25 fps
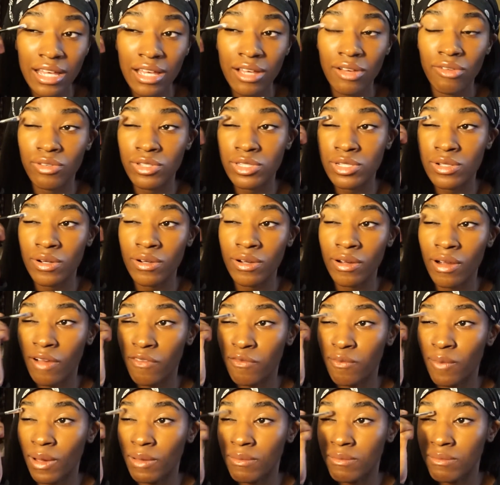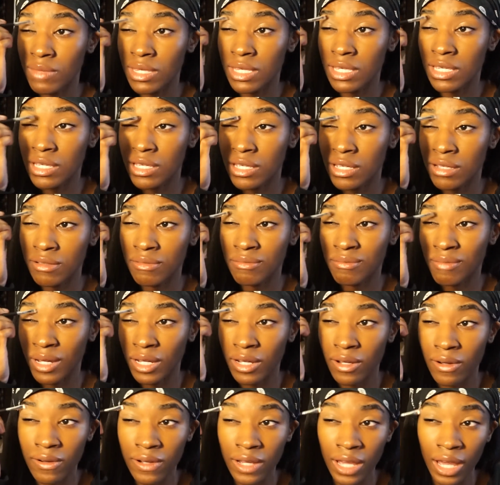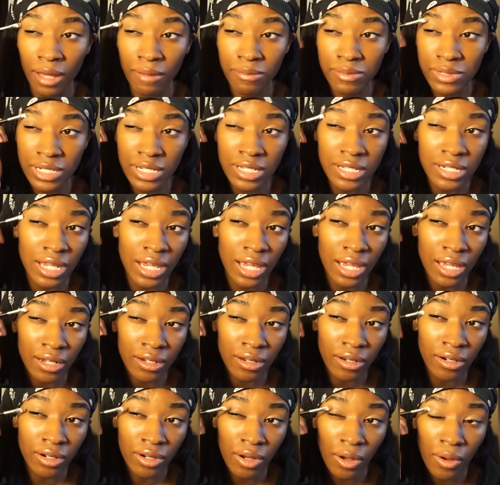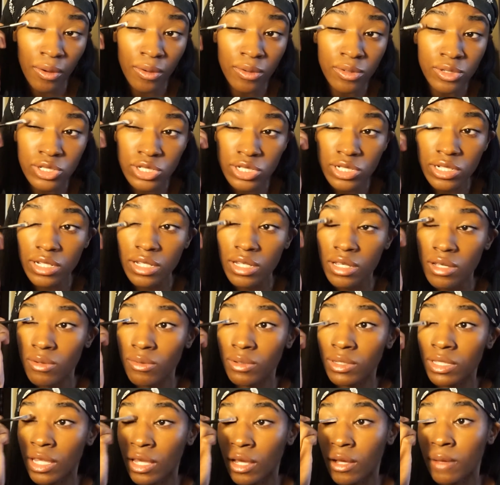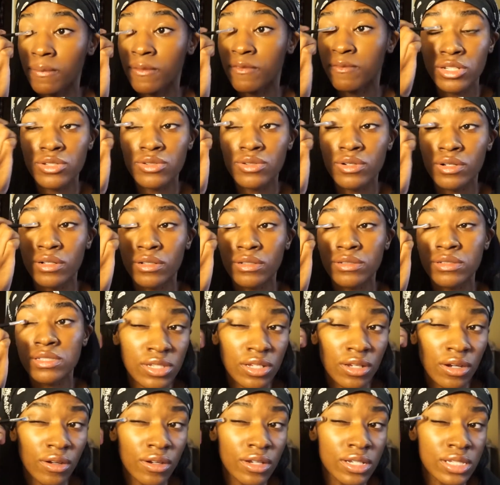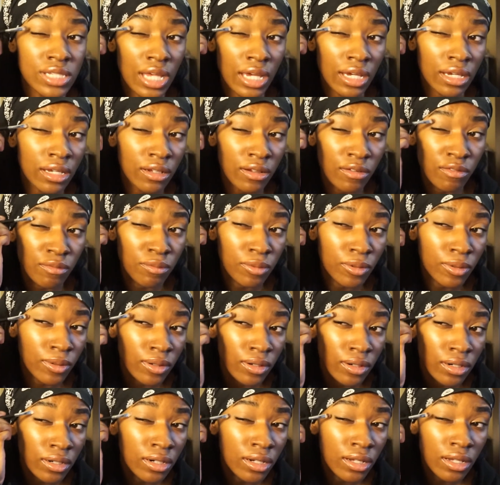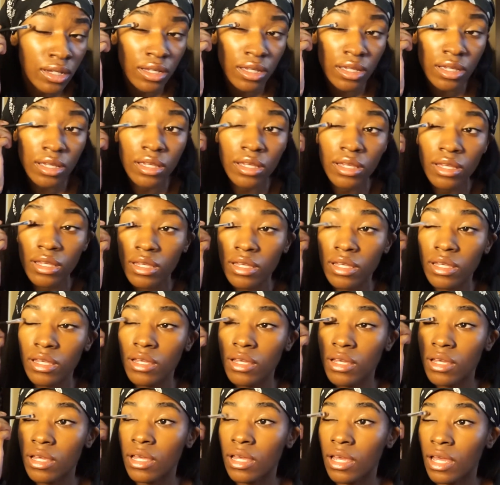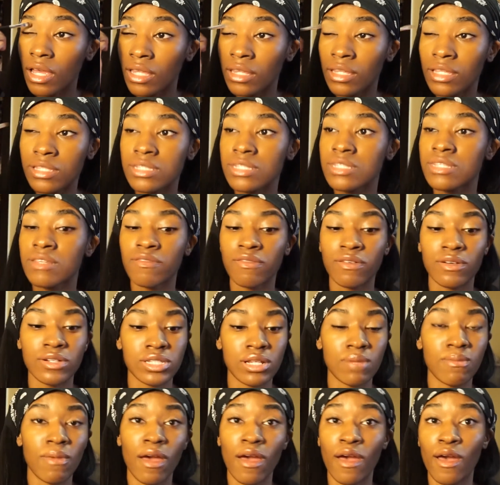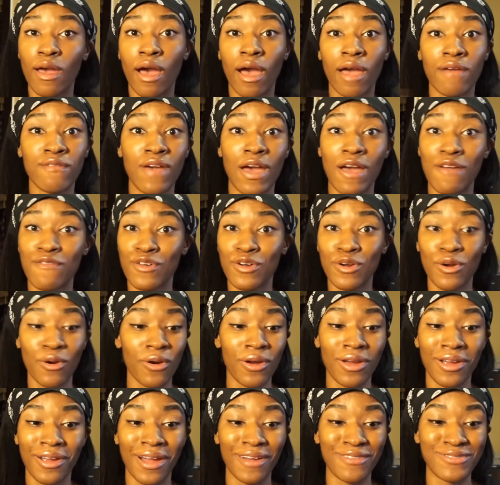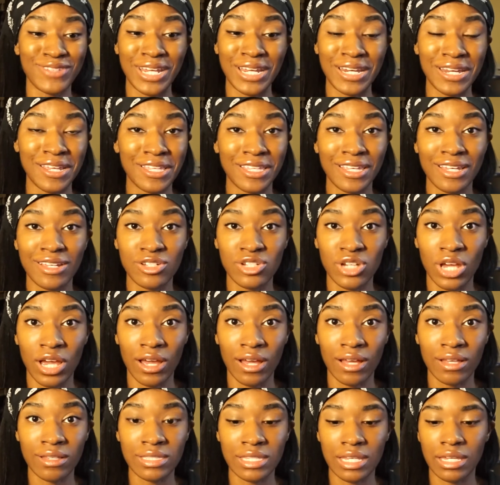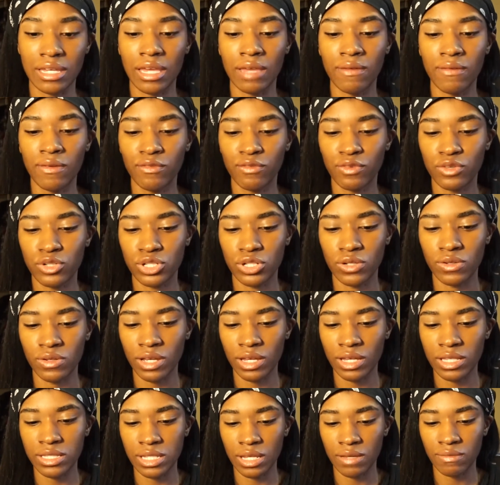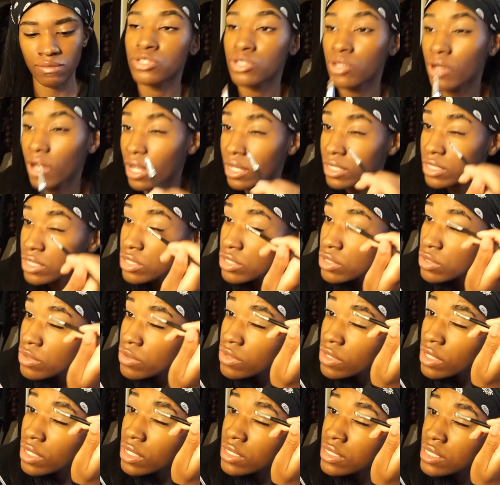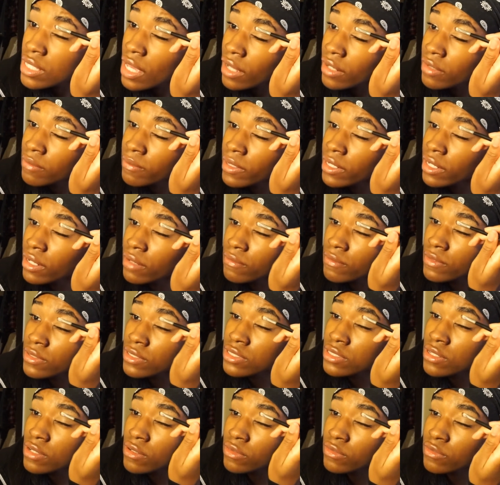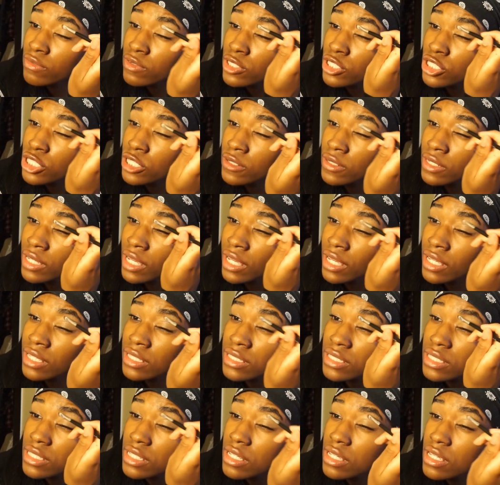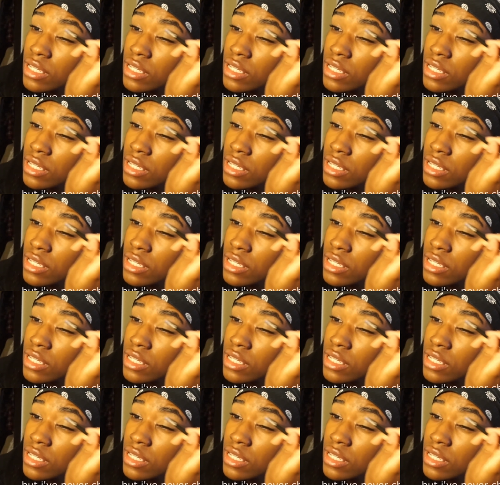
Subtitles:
was choreographed by me, my co-captain, and our coach with the help of 2 girls on our executive board. And this is the first time I've ever choreographed anything jazz. Like even for Showcase, I've tried to do things out of my comfort zone for Showcase